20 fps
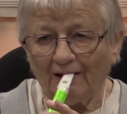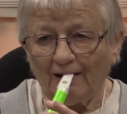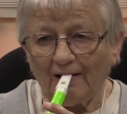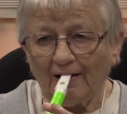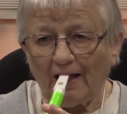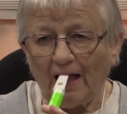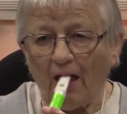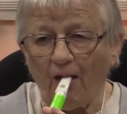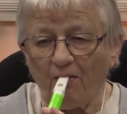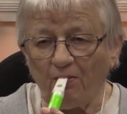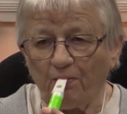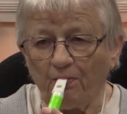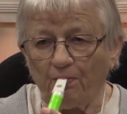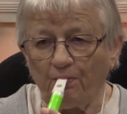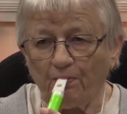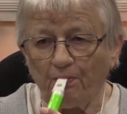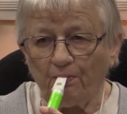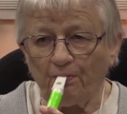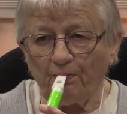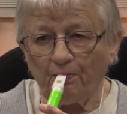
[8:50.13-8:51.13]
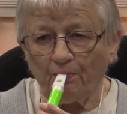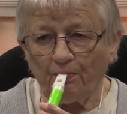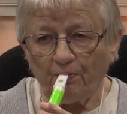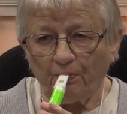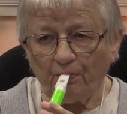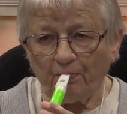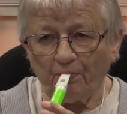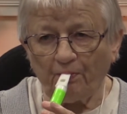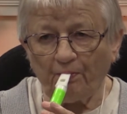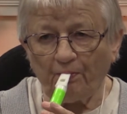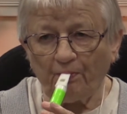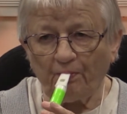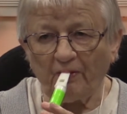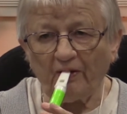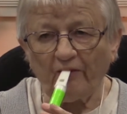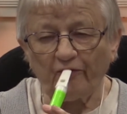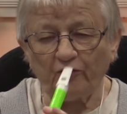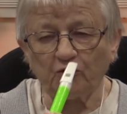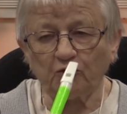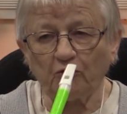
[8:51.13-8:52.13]
And
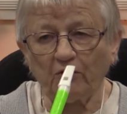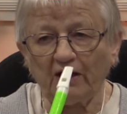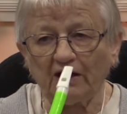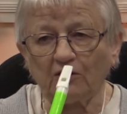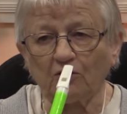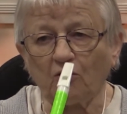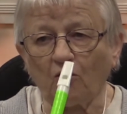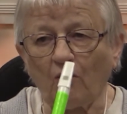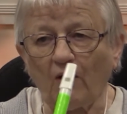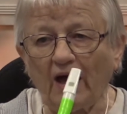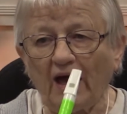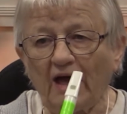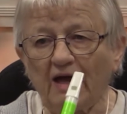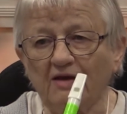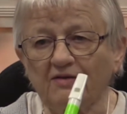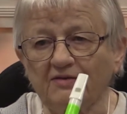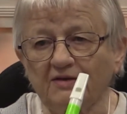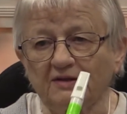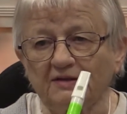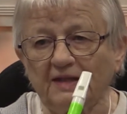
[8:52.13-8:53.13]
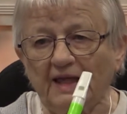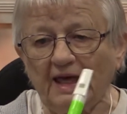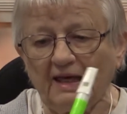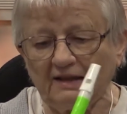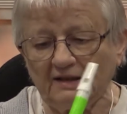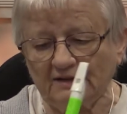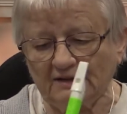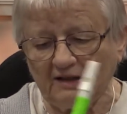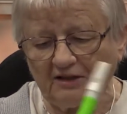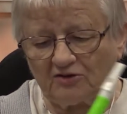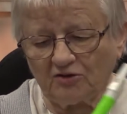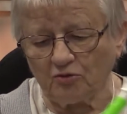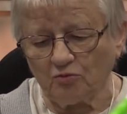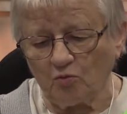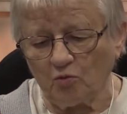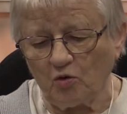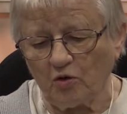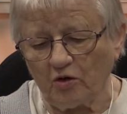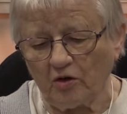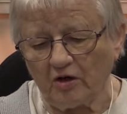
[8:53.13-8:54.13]
if you try to go higher than that, it doesn't
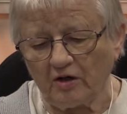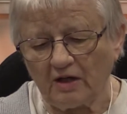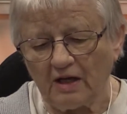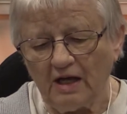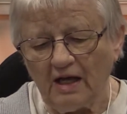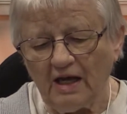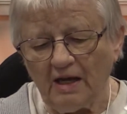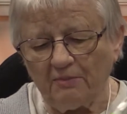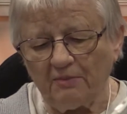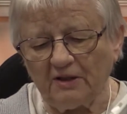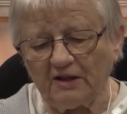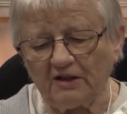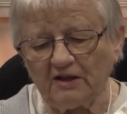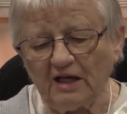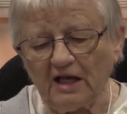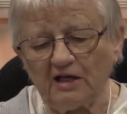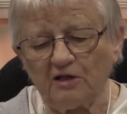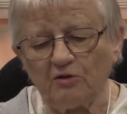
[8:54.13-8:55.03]
work. But at any